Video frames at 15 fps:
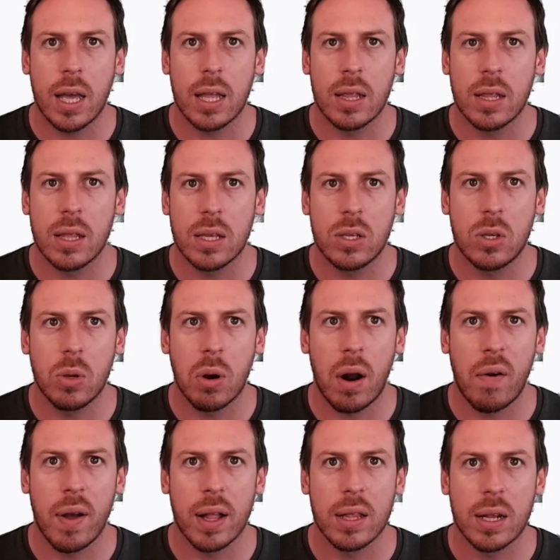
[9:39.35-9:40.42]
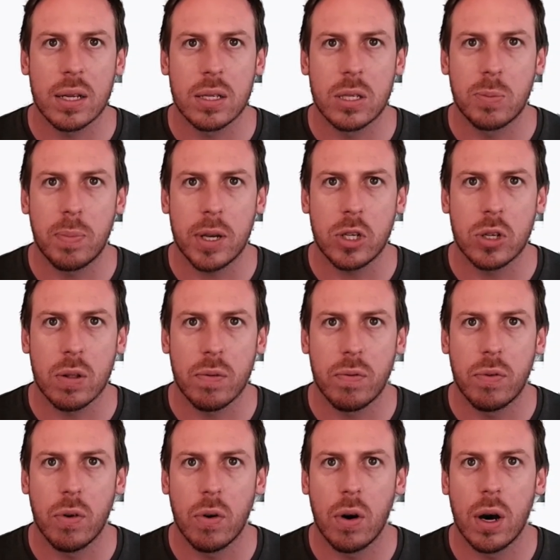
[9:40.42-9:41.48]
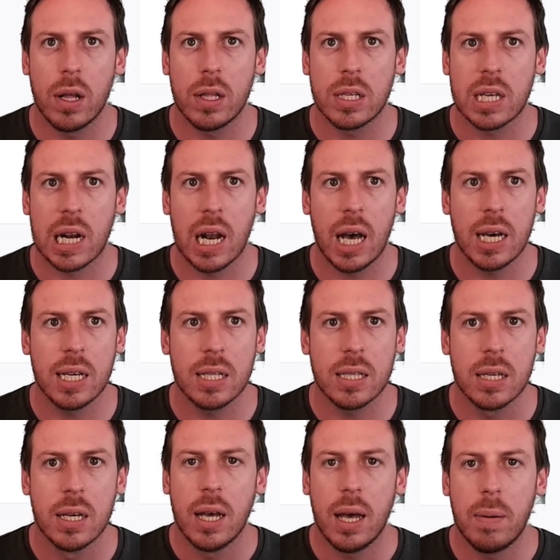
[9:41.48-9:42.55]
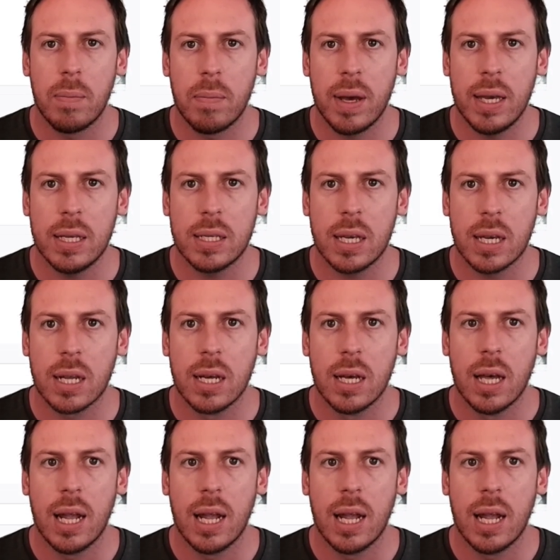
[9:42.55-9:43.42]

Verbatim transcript: in this url that is special for this client amazing